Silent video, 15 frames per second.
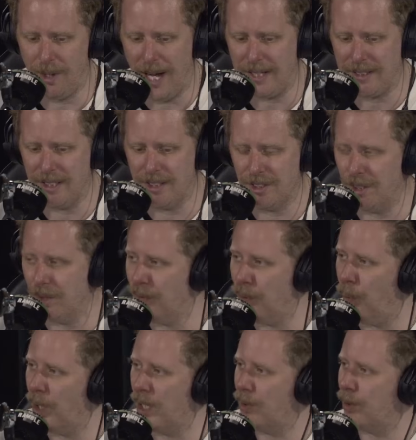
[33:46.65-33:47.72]
adding to the
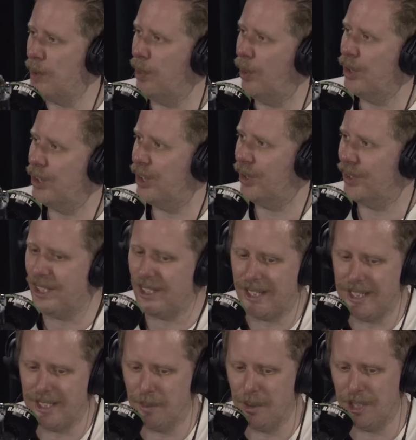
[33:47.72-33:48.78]
43 points you got this
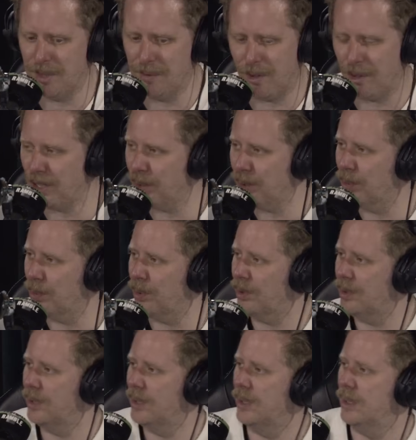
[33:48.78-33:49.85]
season, which is very doable. Yeah.